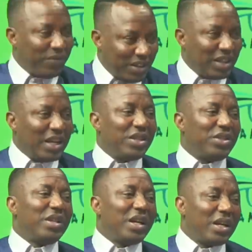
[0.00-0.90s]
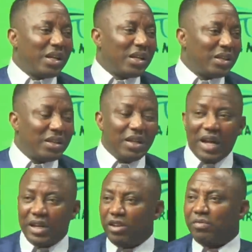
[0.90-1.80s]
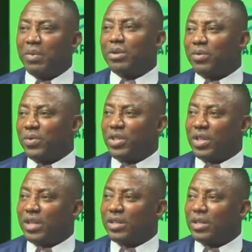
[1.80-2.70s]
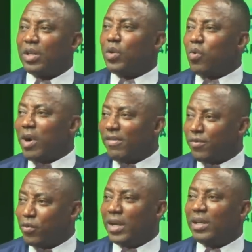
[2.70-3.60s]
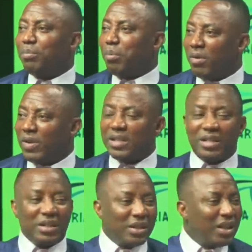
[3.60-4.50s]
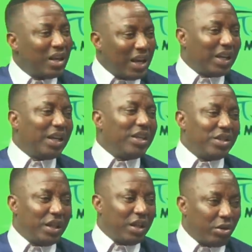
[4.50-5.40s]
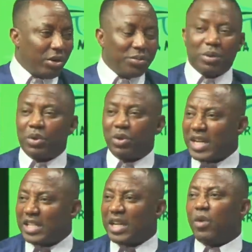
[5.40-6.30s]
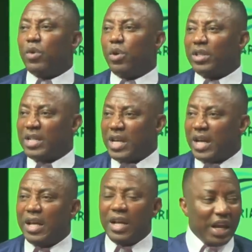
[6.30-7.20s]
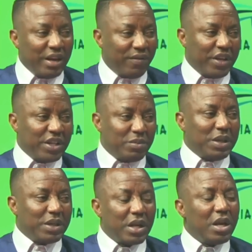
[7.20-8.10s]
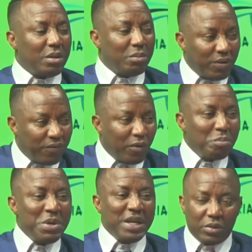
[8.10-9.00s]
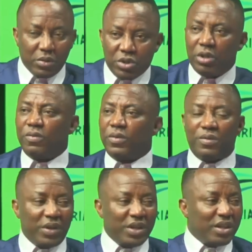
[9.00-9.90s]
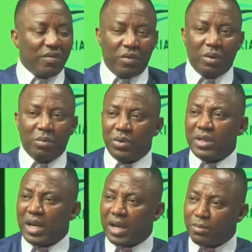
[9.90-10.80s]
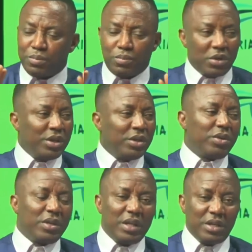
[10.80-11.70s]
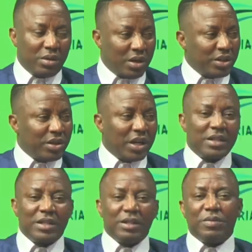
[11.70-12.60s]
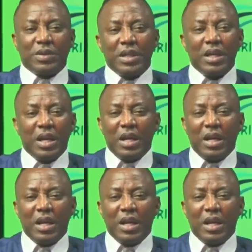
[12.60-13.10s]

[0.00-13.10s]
facing Nigeria are government officials who are fueling poverty and engaging in corruption, because that's how we got here in the first place. Mm. But for me, to solve it first and foremost, and I'm sorry to say this on national TV,